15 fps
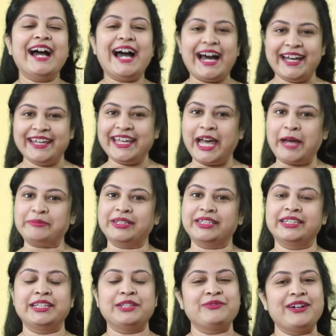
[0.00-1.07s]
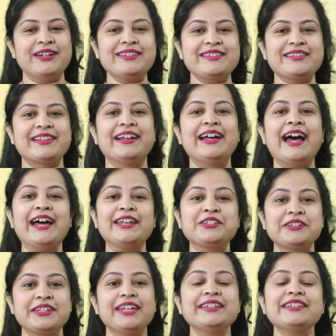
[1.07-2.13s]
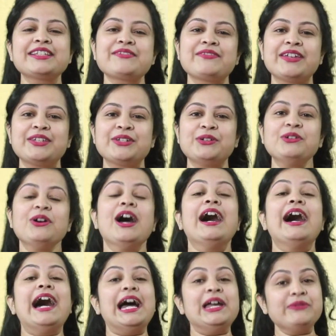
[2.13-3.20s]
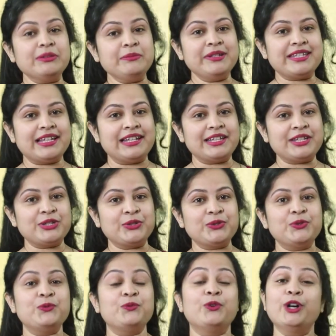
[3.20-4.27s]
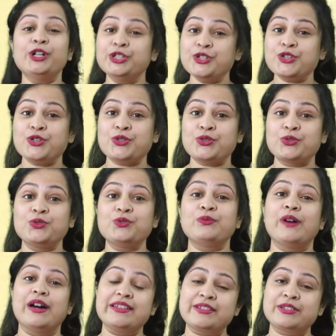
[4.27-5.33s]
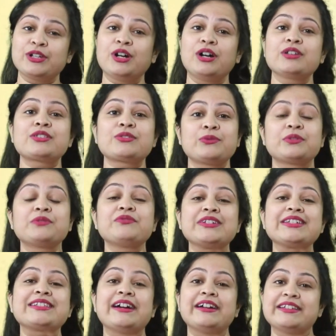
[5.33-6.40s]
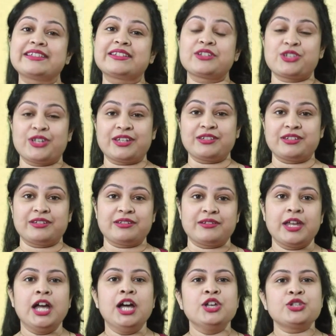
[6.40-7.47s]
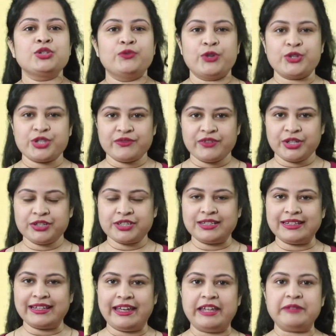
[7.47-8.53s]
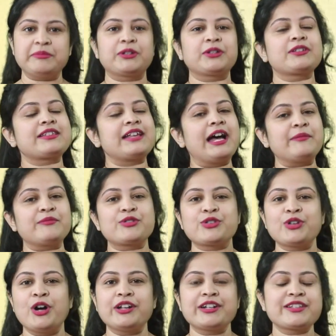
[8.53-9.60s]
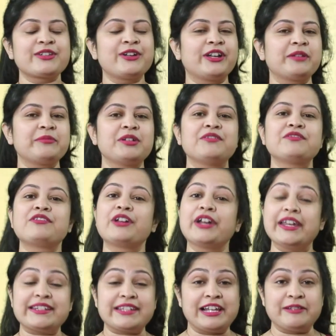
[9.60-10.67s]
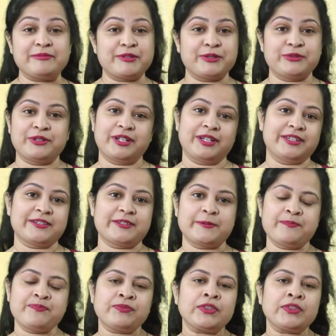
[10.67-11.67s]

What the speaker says: I am Nandini Watts and today in this video, I will be telling you what you should do once your student visa is rejected. So watch the video till the end because I'm sure it's gonna be of great help to you guys.